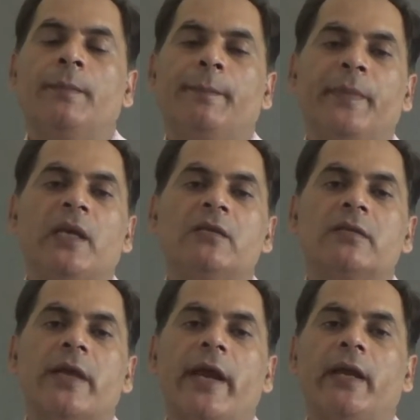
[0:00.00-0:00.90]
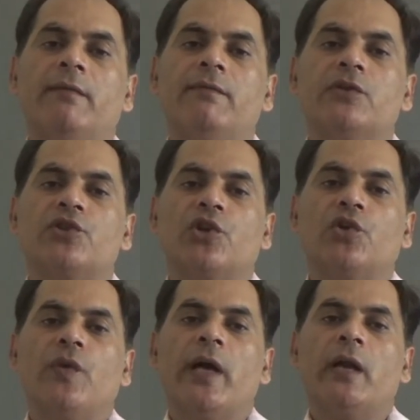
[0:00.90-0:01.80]
Means the atom which
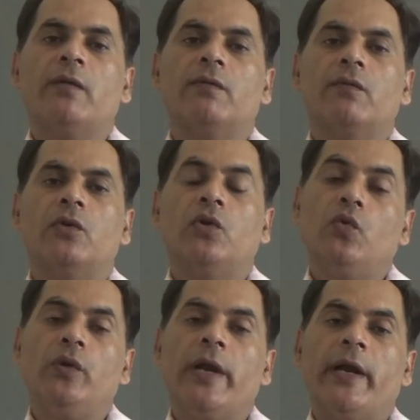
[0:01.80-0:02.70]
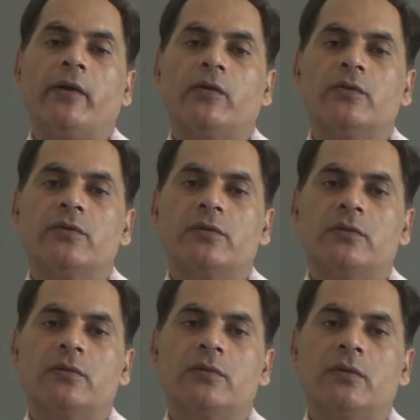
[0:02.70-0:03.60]
require 2
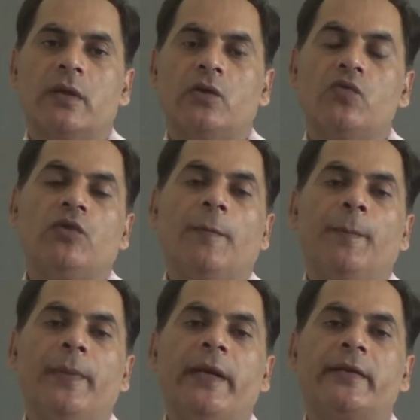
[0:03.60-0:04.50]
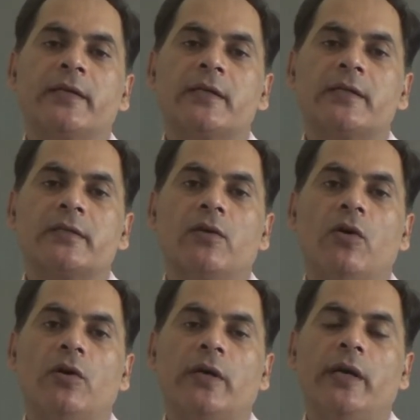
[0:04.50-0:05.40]
electrons to complete its
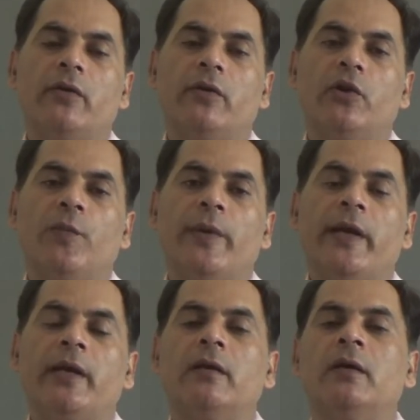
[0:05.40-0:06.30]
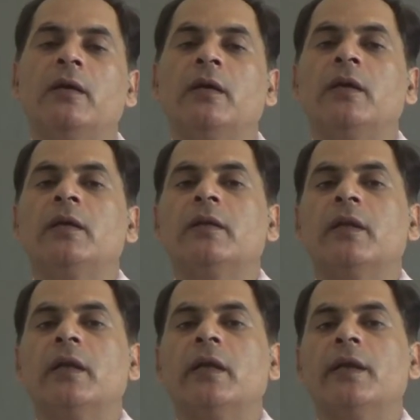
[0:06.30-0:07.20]
octet or duplet.
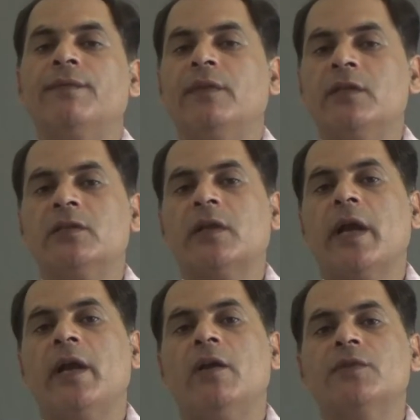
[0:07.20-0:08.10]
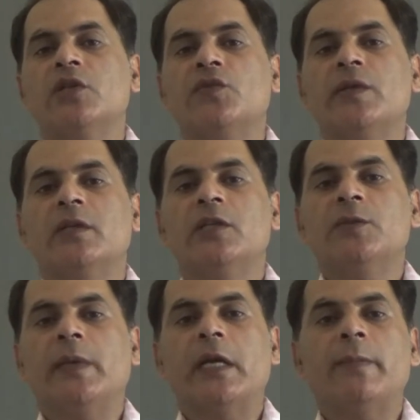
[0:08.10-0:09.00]
If this kind of situation is
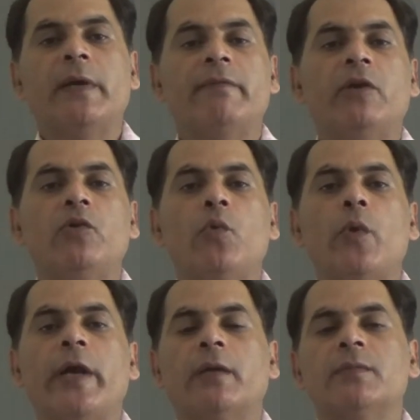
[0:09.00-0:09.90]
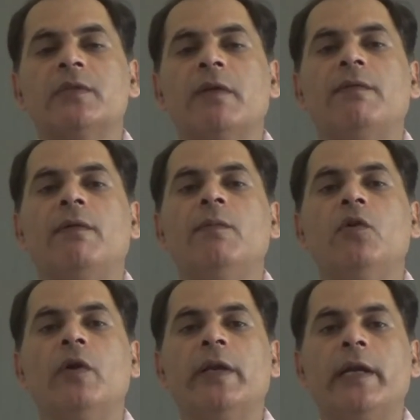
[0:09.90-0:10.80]
present between 2 atoms, they will form
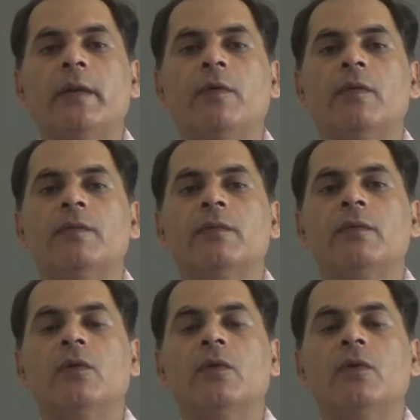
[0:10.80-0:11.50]
coordinate bond.